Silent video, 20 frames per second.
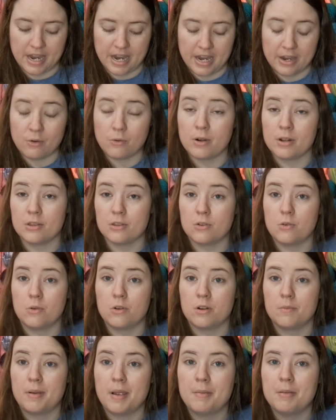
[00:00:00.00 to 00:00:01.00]
a corner to
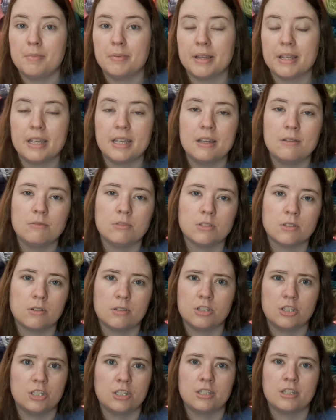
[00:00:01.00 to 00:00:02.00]
corner baby blanket, so
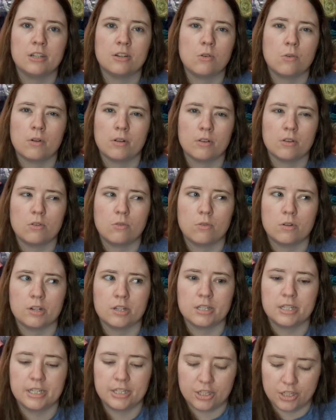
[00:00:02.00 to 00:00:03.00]
it's just the corner to
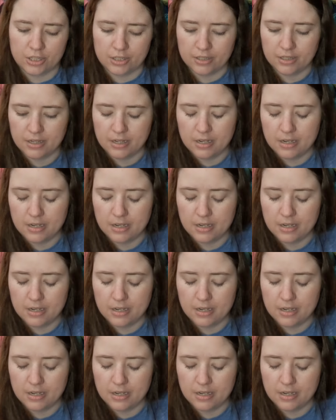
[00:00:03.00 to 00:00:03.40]
corner stitch.